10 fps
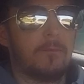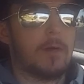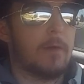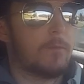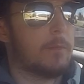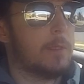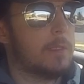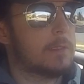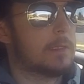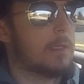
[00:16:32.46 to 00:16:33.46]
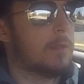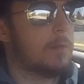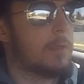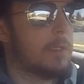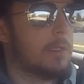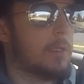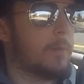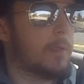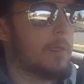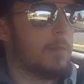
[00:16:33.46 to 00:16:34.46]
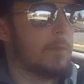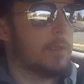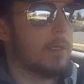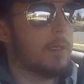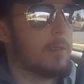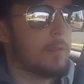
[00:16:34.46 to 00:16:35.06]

fine for me, so I'm going to leave it there.